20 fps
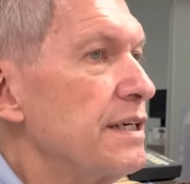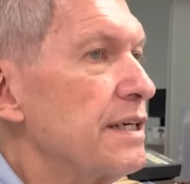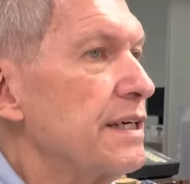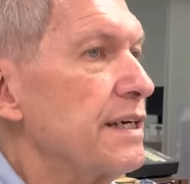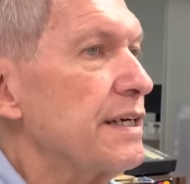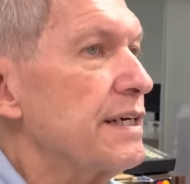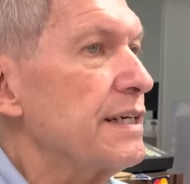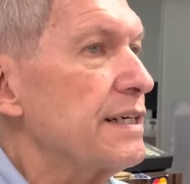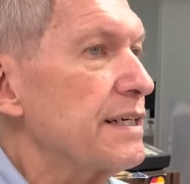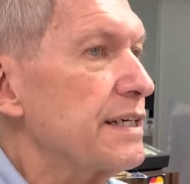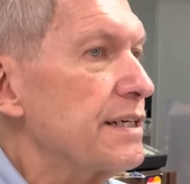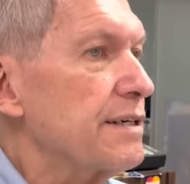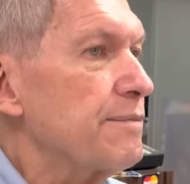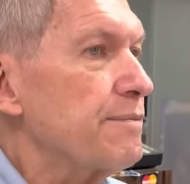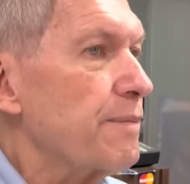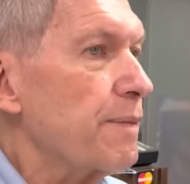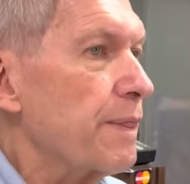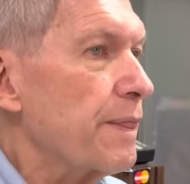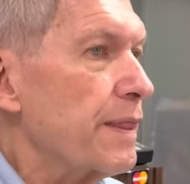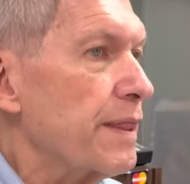
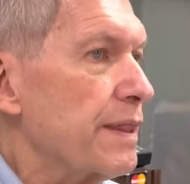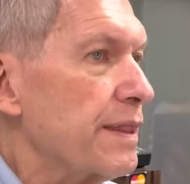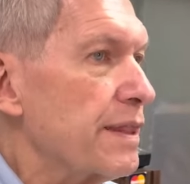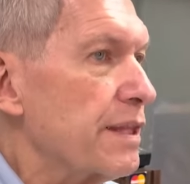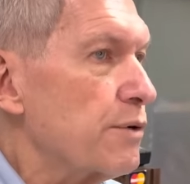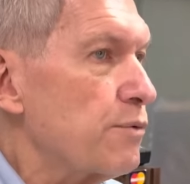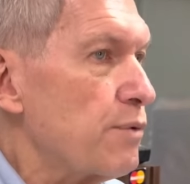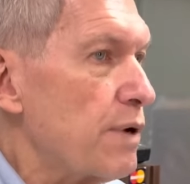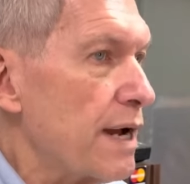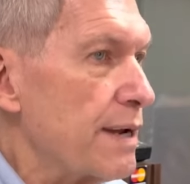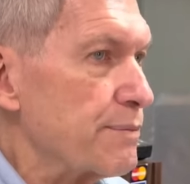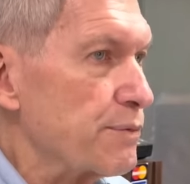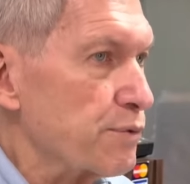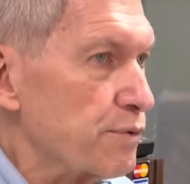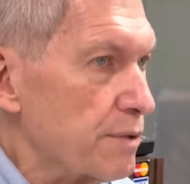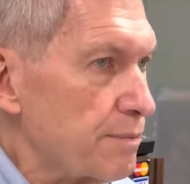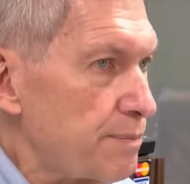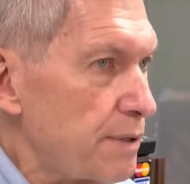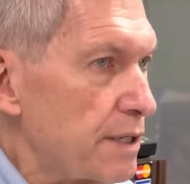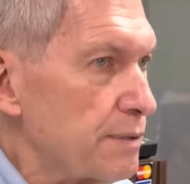Um, the Weimar
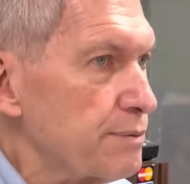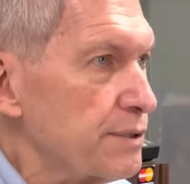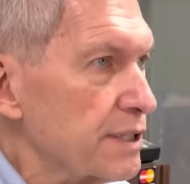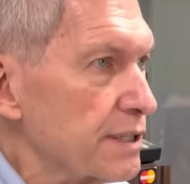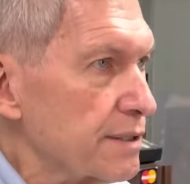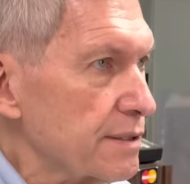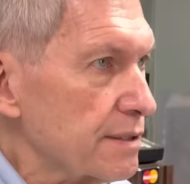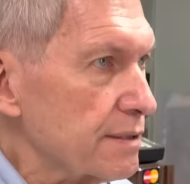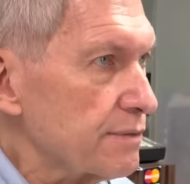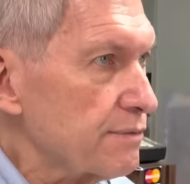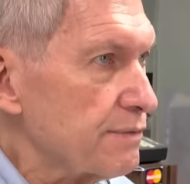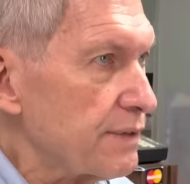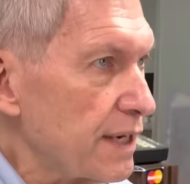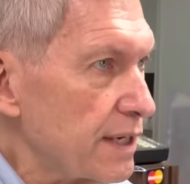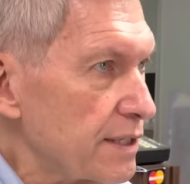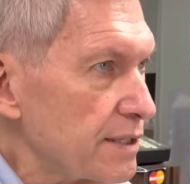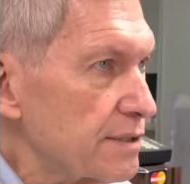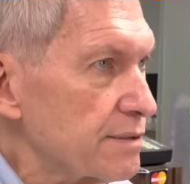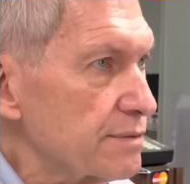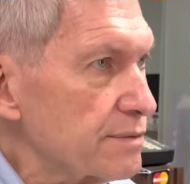Republic
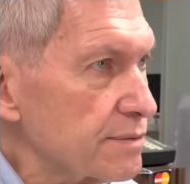fell